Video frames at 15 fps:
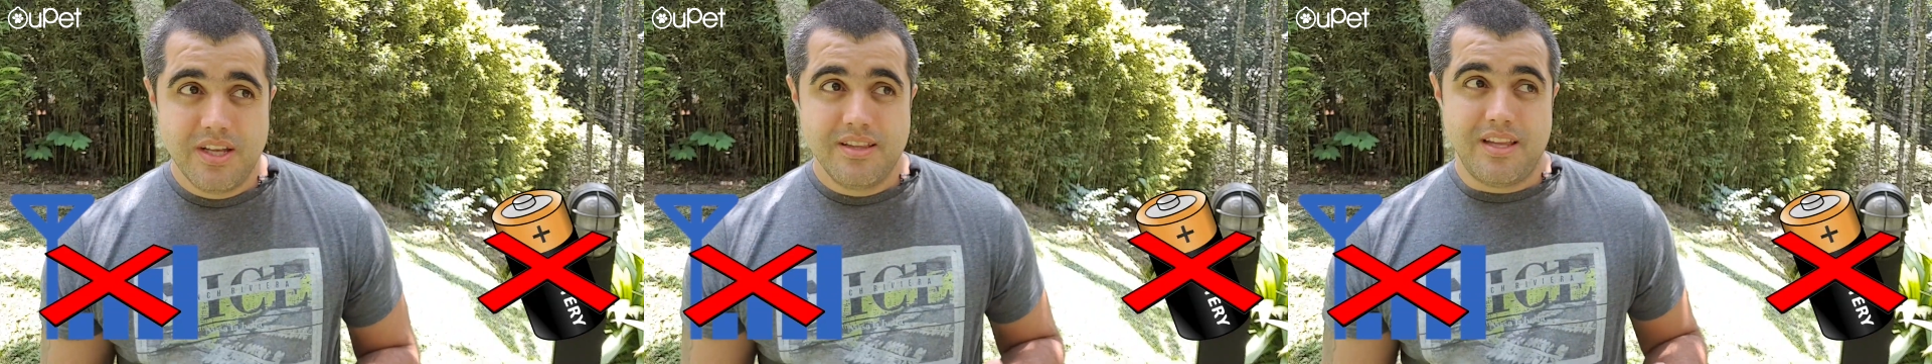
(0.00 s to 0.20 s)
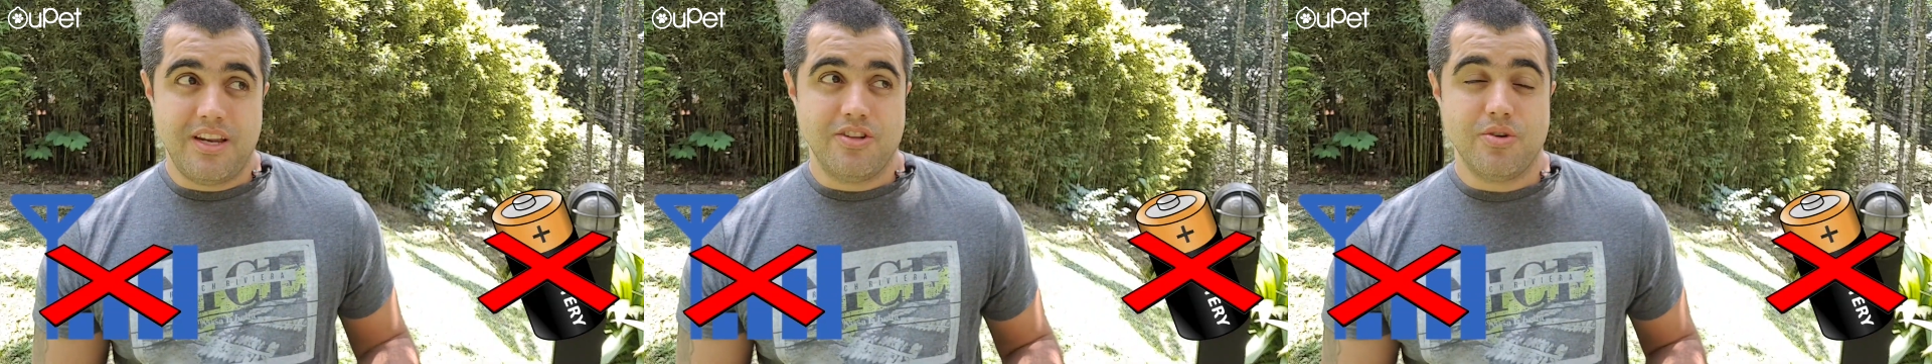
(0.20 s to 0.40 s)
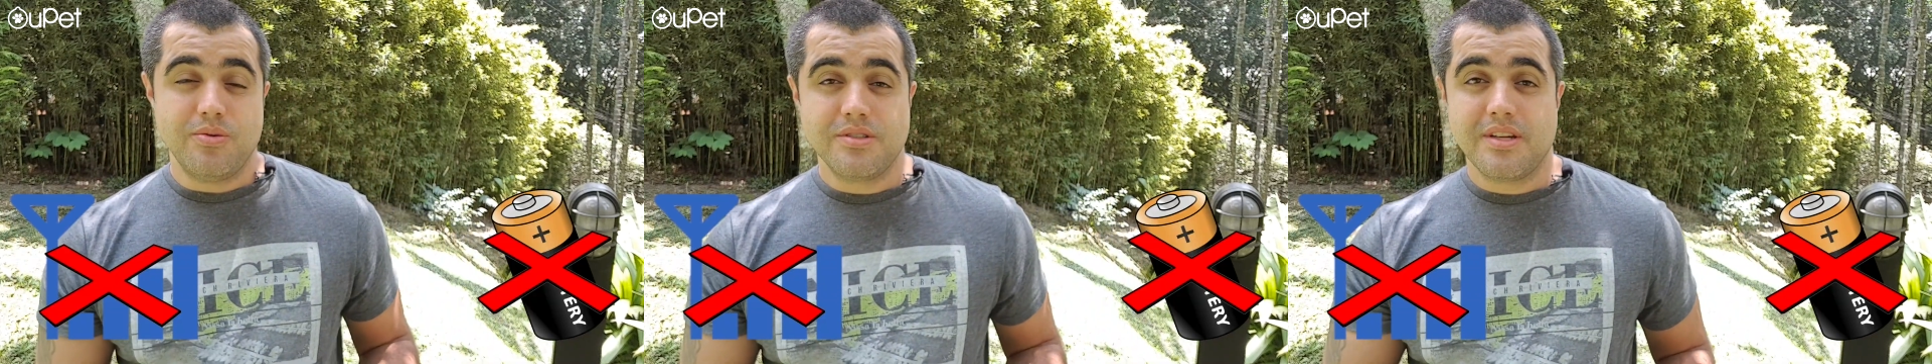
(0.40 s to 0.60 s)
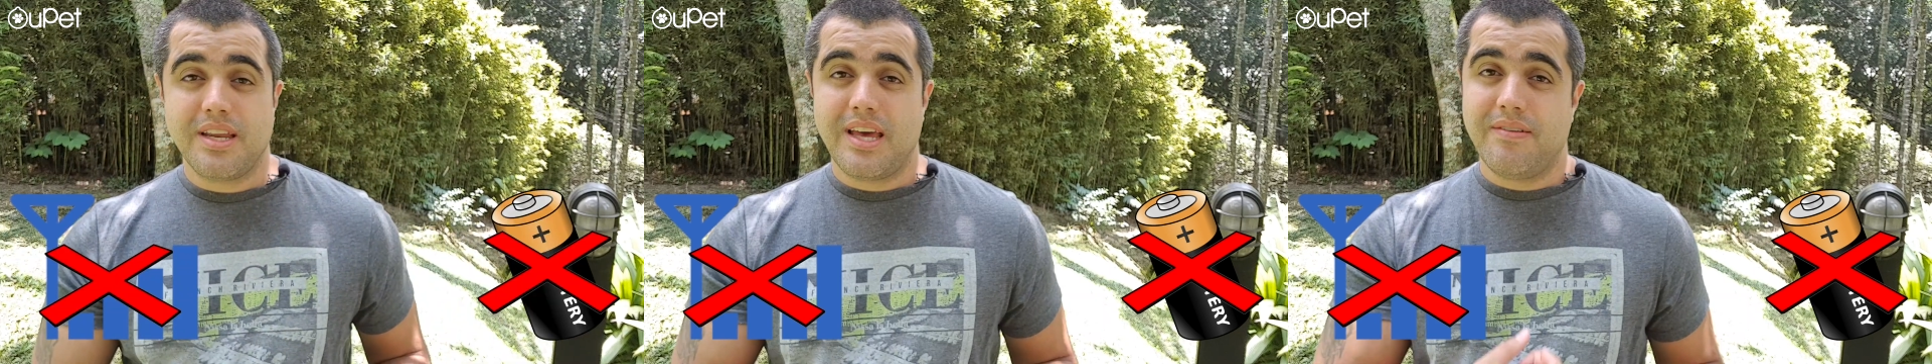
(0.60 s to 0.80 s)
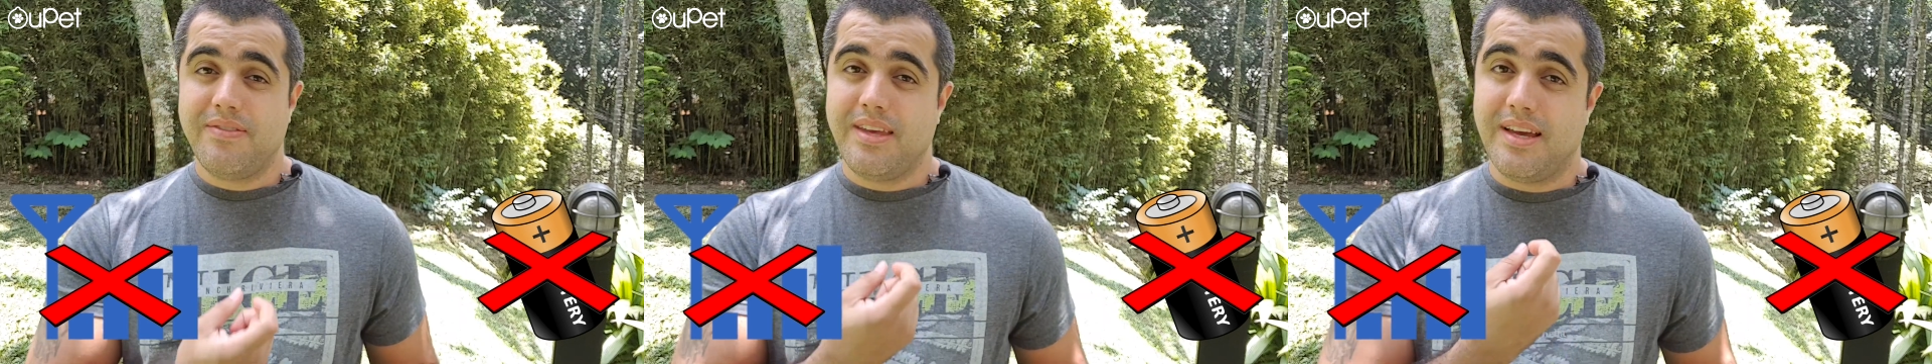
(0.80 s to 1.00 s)
then he's always going to
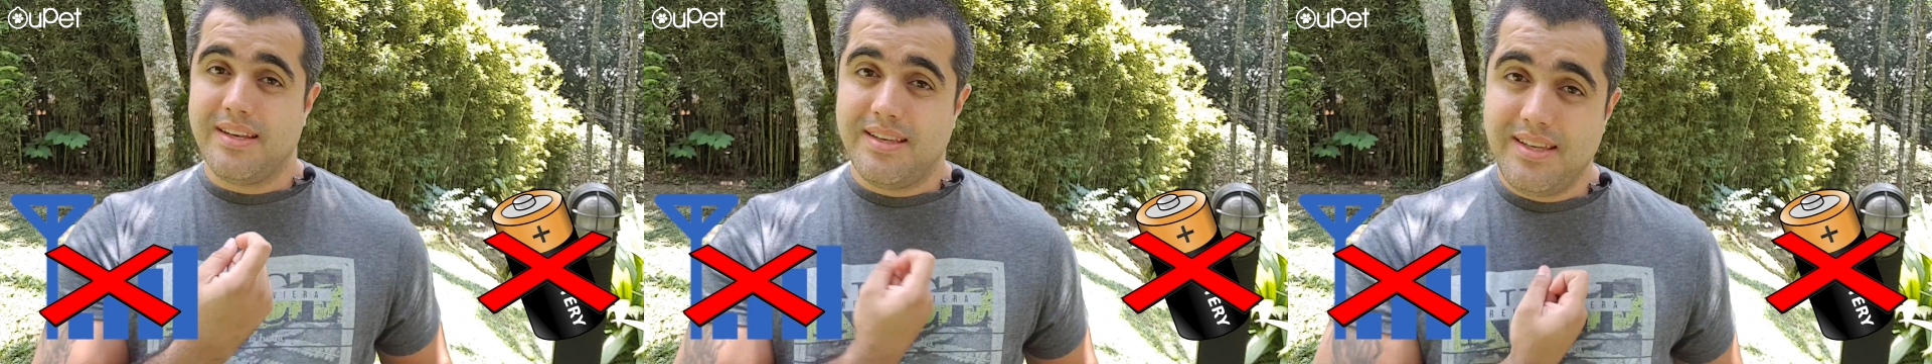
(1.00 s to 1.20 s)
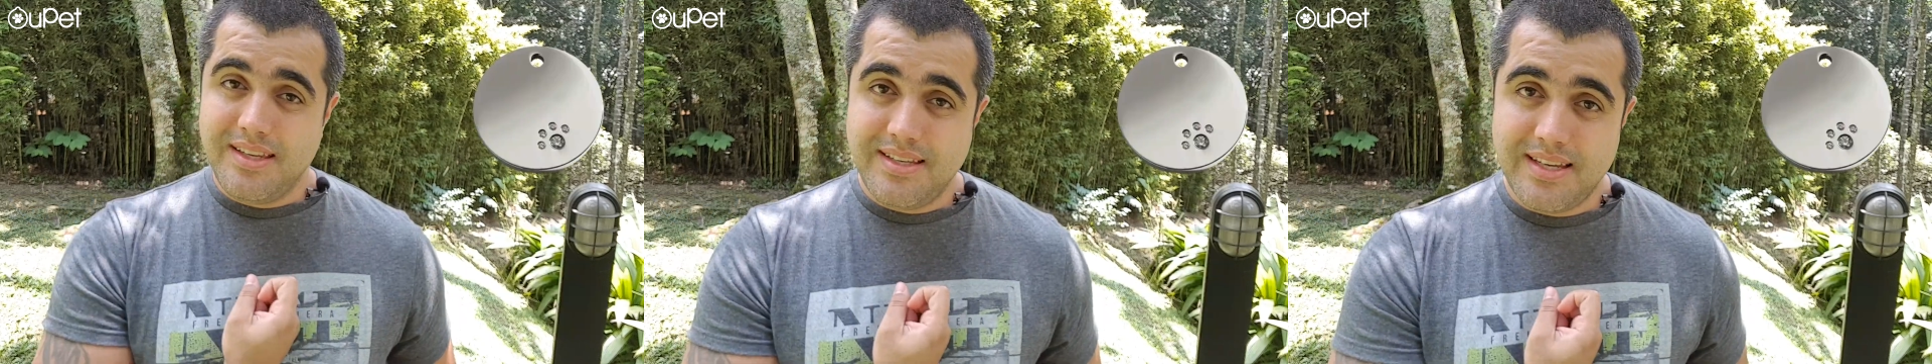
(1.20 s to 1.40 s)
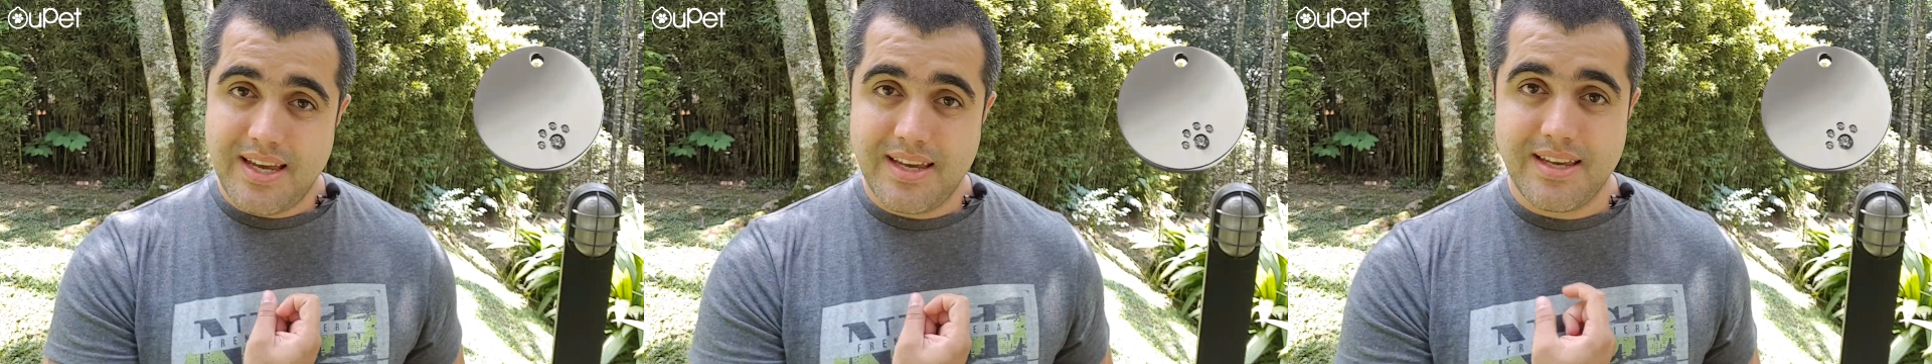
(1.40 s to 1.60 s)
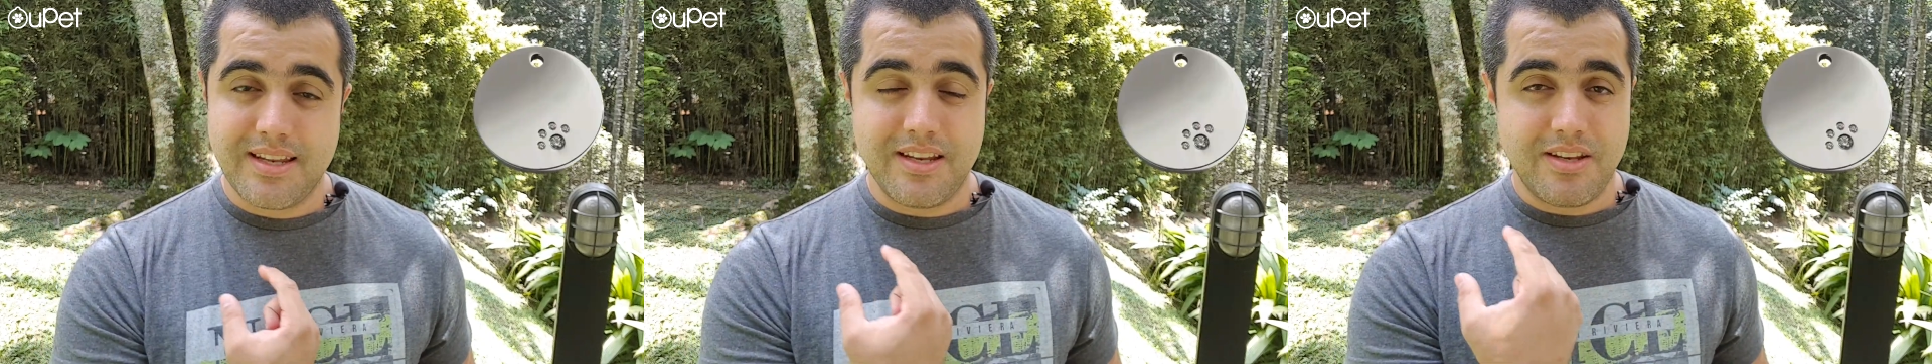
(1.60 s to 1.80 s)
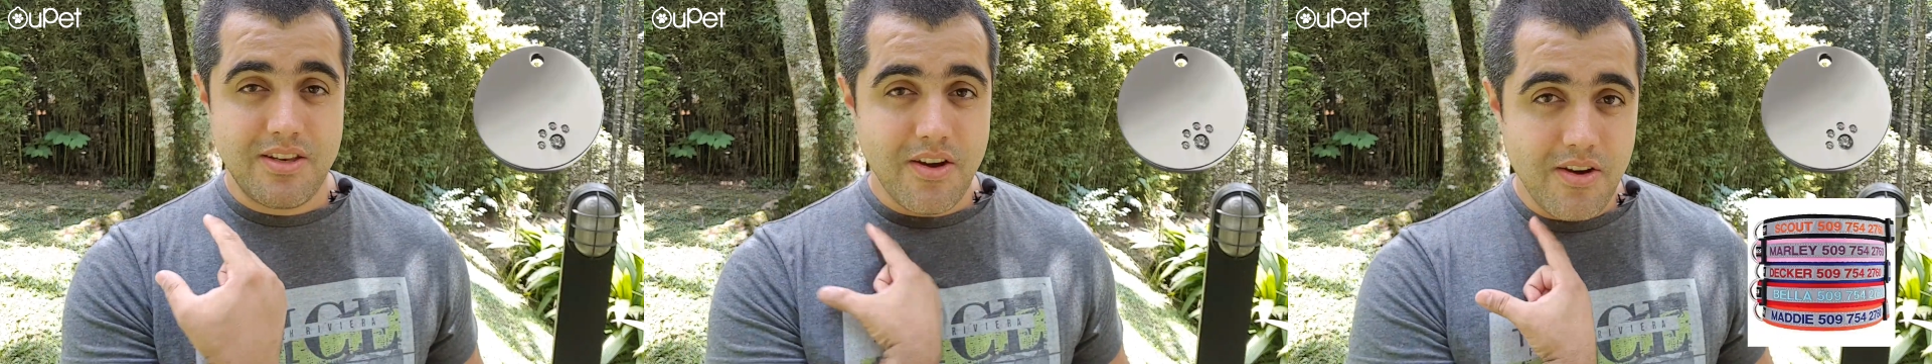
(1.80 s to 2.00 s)
have the ID tag and
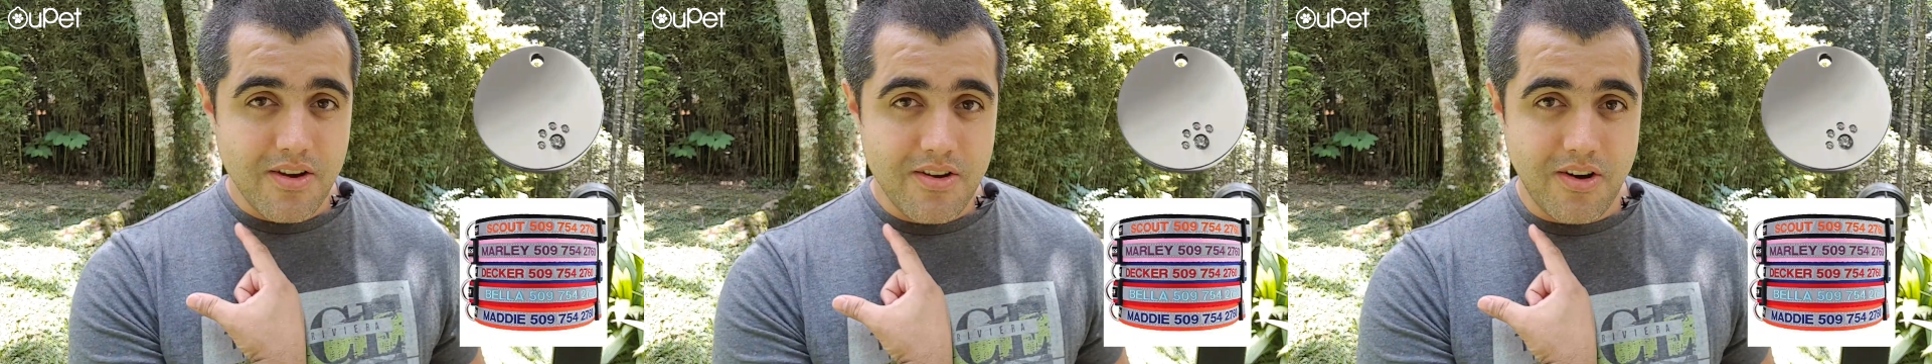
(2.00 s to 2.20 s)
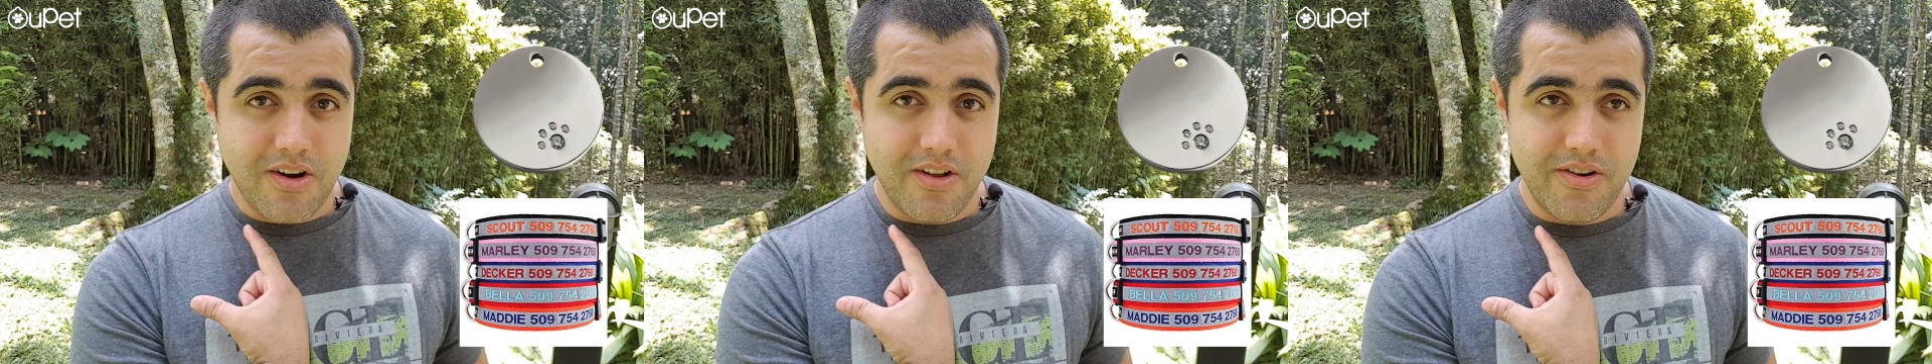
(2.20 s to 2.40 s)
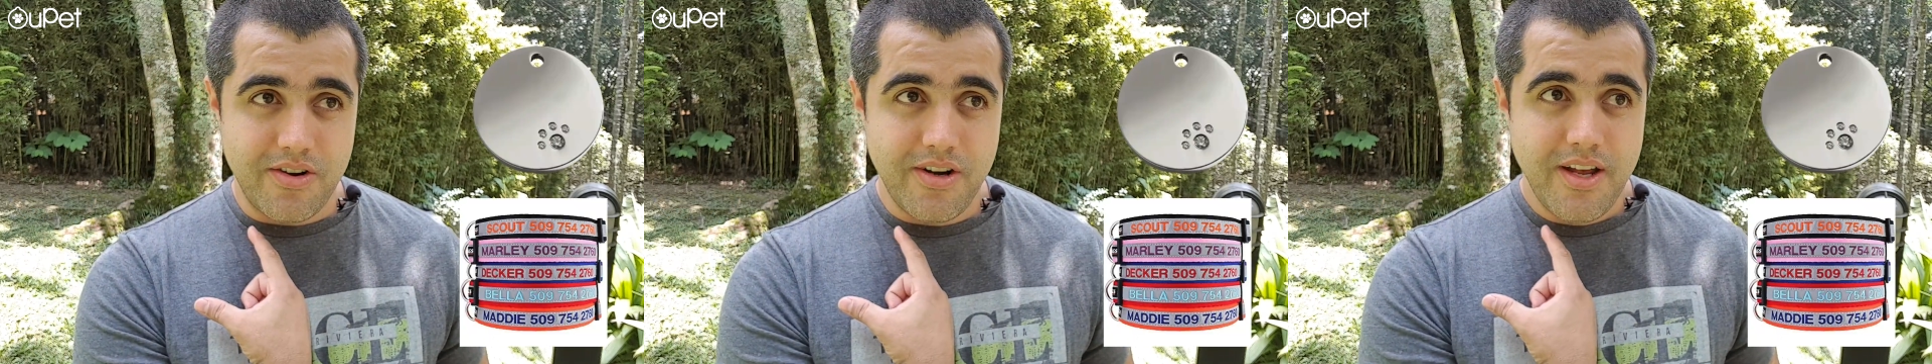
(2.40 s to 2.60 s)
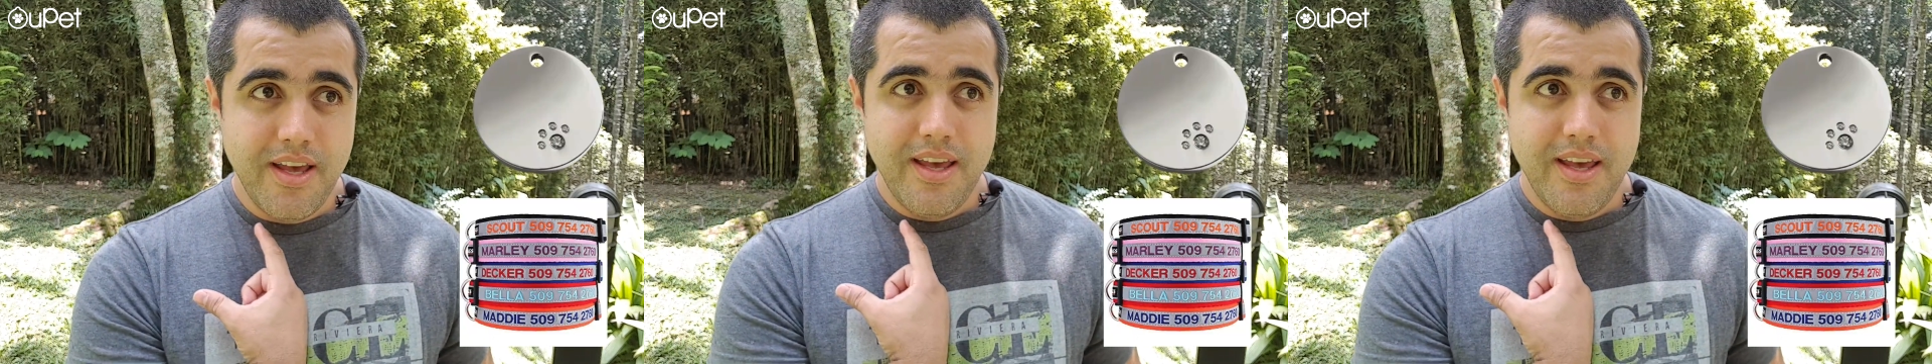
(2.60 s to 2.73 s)
the dog collar.